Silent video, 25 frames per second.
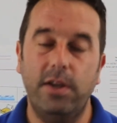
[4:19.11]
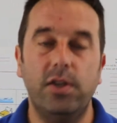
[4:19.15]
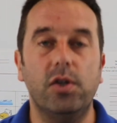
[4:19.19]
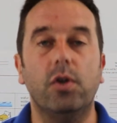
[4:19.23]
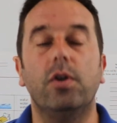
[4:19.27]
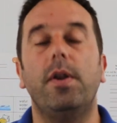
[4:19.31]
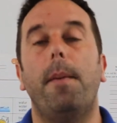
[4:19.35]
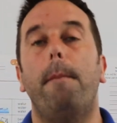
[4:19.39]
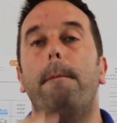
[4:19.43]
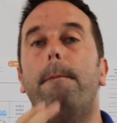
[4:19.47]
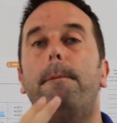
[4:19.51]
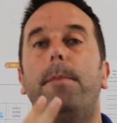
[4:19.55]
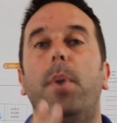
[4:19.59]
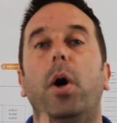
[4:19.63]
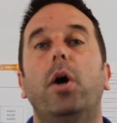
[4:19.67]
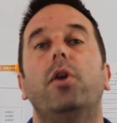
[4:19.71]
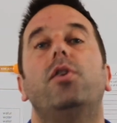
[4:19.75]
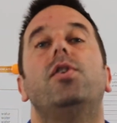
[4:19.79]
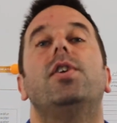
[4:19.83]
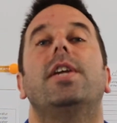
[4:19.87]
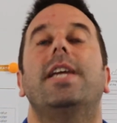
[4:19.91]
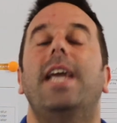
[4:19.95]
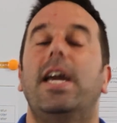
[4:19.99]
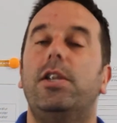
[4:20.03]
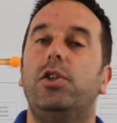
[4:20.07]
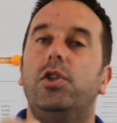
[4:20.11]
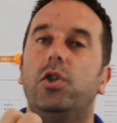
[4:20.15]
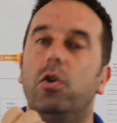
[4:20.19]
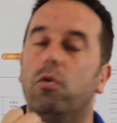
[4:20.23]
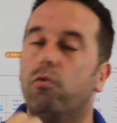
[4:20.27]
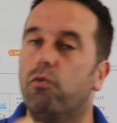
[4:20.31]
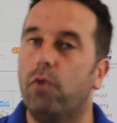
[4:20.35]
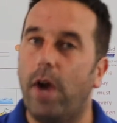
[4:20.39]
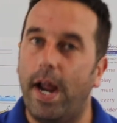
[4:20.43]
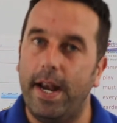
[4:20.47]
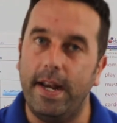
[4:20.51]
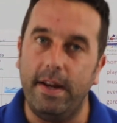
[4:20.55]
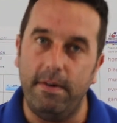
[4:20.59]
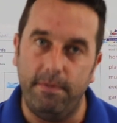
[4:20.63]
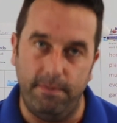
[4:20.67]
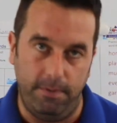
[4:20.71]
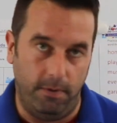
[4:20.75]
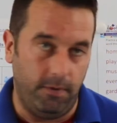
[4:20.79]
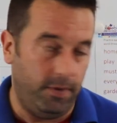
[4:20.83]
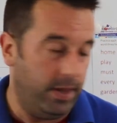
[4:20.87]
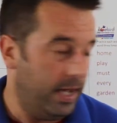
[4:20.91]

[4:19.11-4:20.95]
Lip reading: So the but gets you ready for